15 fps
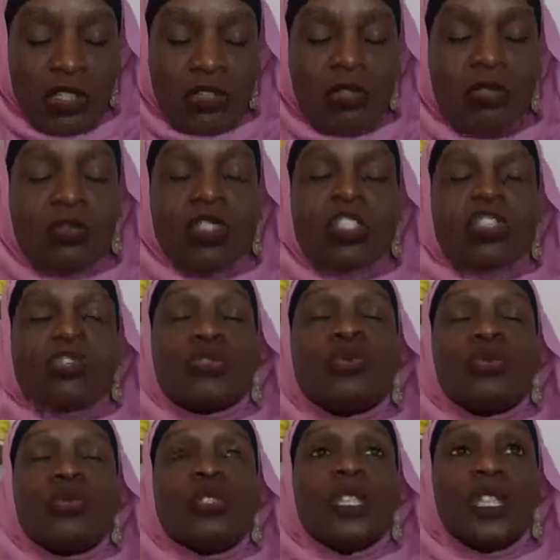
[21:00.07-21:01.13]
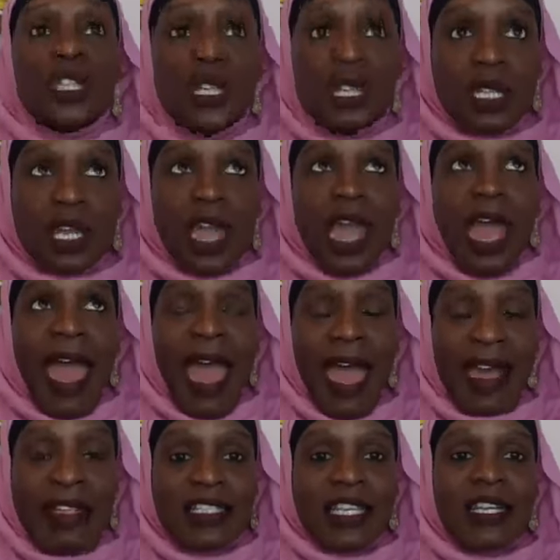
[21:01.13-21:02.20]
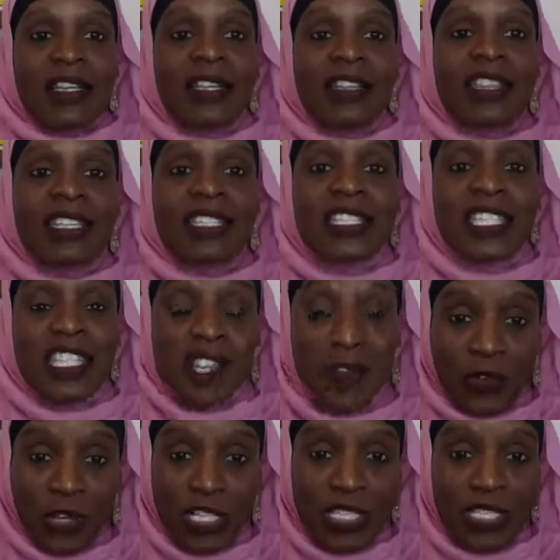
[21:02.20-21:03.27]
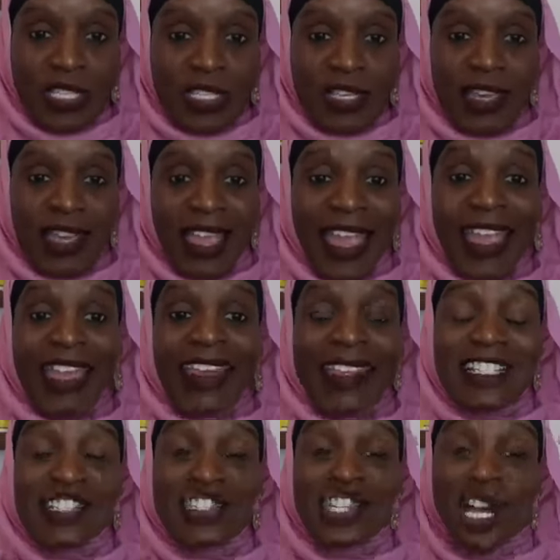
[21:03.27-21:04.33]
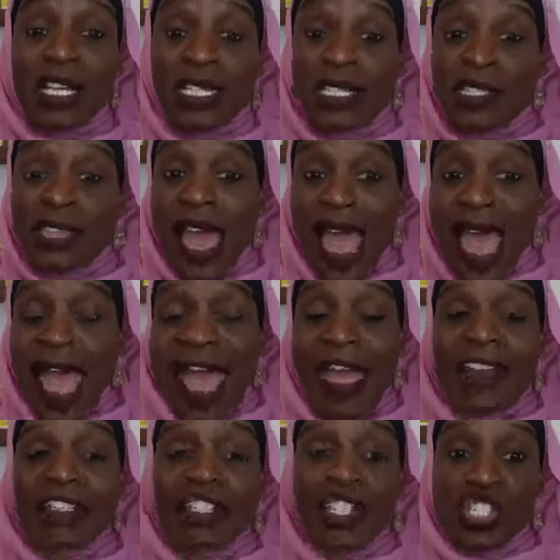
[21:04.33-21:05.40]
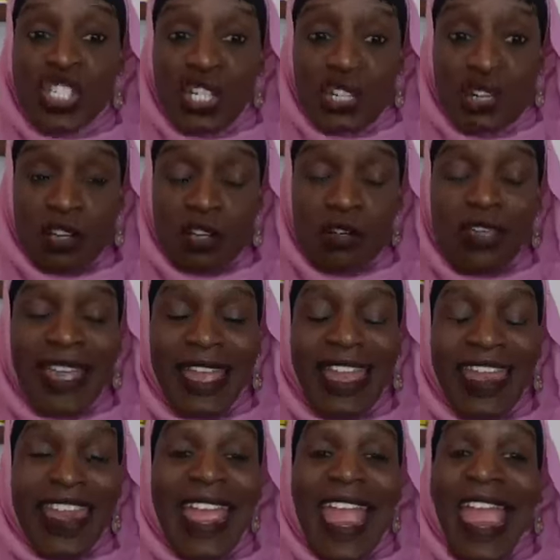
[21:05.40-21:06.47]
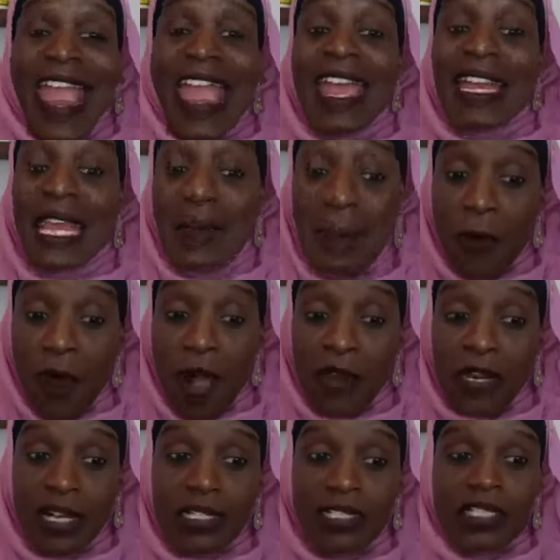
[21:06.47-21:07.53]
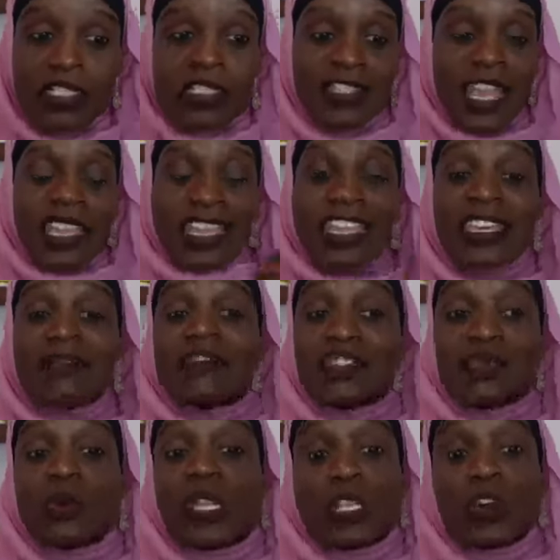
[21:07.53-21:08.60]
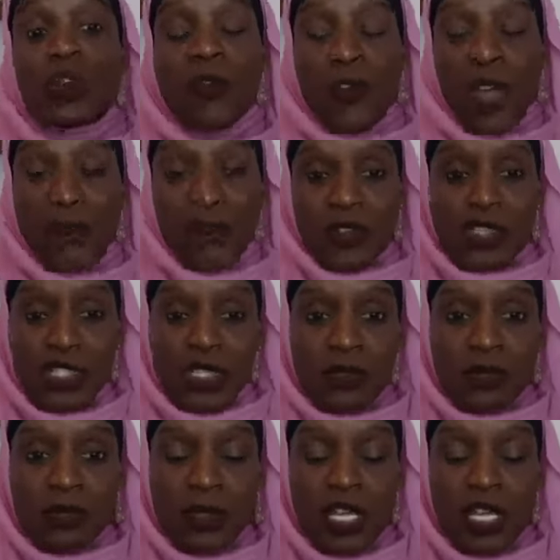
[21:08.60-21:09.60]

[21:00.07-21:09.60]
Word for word: you to look at the difference in just the added sugar in any product that gives you a low fat version.